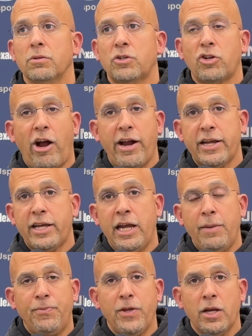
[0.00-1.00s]
trying to
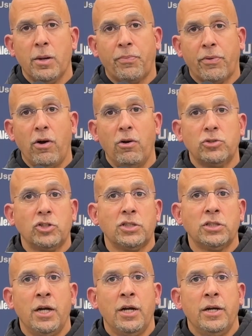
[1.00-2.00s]
keep the
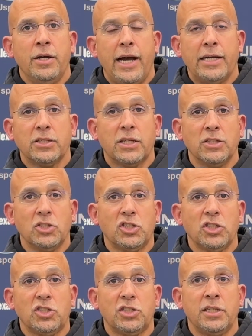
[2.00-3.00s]
approach as
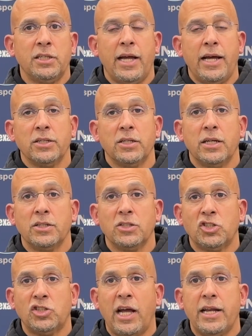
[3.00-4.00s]
consistent and
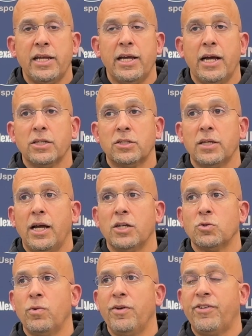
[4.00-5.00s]
steady
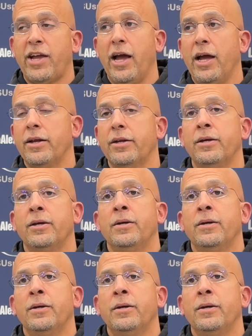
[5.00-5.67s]
as we can.